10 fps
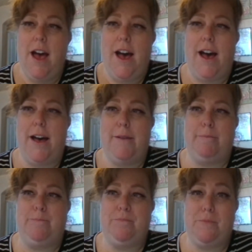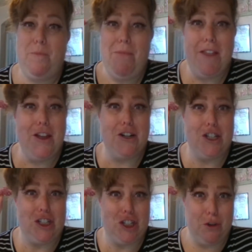Um, they're
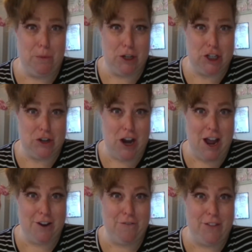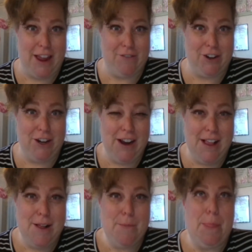super strong flavor.
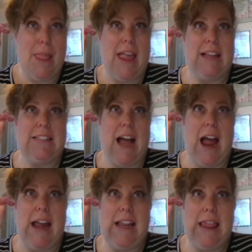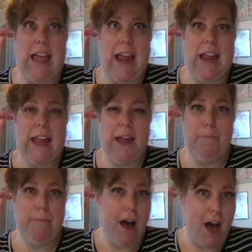It's kind of like
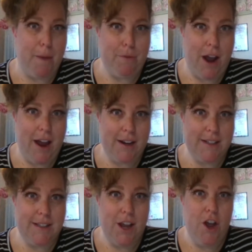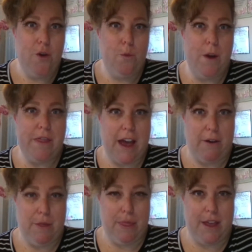Pop Rocks
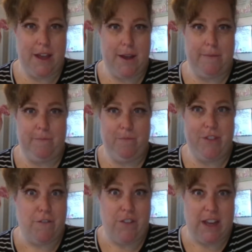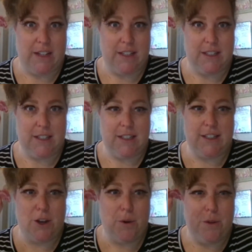without the the fizz.
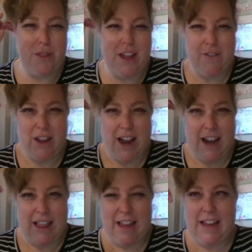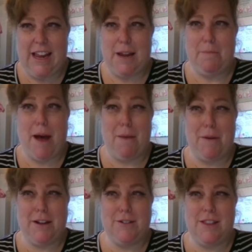So think of it kind of like eating Pop
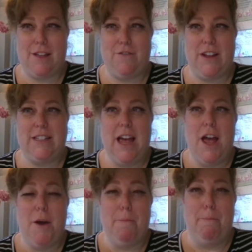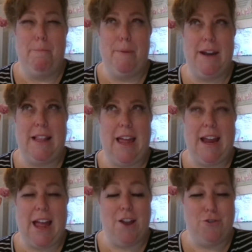Rocks without the fizz, but like
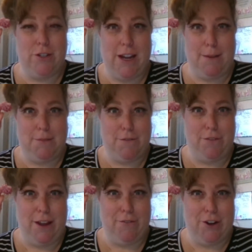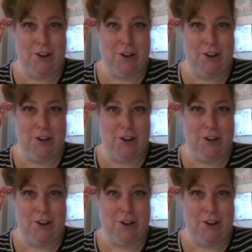a hundred times the flavor.